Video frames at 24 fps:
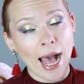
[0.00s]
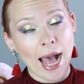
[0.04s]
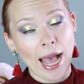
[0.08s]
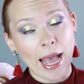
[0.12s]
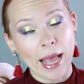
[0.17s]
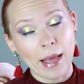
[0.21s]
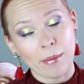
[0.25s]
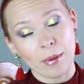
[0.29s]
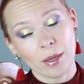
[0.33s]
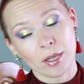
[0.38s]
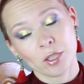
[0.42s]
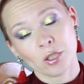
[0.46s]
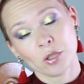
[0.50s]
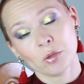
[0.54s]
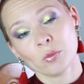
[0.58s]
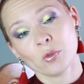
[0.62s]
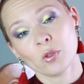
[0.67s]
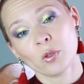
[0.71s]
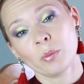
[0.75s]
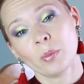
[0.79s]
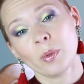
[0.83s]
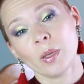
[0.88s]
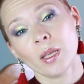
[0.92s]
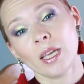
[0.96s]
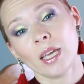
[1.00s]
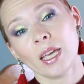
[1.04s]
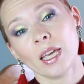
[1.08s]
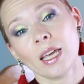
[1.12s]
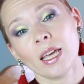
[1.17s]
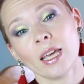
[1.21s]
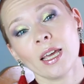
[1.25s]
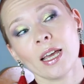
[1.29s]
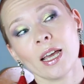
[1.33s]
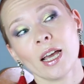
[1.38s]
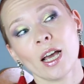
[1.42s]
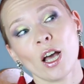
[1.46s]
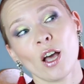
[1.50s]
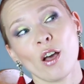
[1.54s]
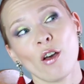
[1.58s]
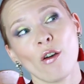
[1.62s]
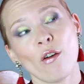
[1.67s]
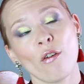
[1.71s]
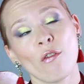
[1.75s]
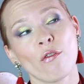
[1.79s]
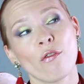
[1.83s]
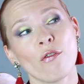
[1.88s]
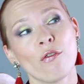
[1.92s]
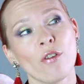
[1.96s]
I imagine, would be
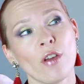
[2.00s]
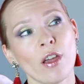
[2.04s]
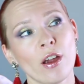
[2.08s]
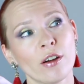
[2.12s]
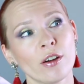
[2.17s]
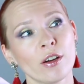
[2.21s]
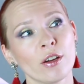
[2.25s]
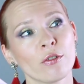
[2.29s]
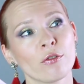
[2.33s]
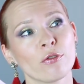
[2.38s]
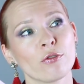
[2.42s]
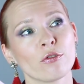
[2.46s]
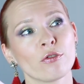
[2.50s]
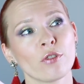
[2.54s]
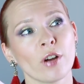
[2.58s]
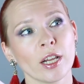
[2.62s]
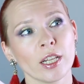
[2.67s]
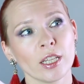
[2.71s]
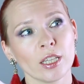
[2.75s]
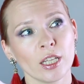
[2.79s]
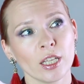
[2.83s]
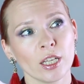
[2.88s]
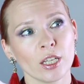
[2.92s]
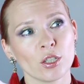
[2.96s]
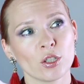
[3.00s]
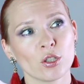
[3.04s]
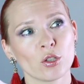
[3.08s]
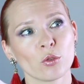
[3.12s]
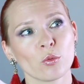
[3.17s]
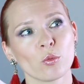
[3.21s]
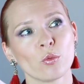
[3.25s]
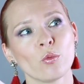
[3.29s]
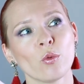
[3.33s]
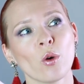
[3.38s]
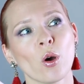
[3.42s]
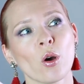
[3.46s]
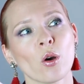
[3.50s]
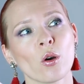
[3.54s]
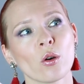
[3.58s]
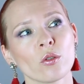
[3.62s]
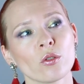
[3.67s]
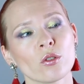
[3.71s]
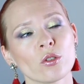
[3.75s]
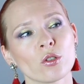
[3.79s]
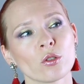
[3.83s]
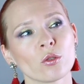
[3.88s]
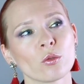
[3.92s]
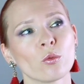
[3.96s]
very friendly
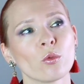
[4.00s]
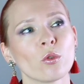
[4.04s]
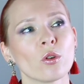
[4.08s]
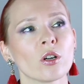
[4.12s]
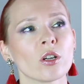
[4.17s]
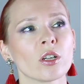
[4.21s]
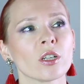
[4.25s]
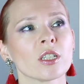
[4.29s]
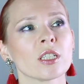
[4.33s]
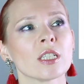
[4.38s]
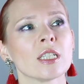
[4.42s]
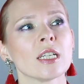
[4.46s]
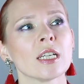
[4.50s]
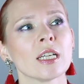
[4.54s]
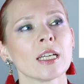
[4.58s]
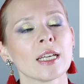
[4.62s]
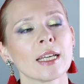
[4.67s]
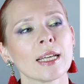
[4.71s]
to toward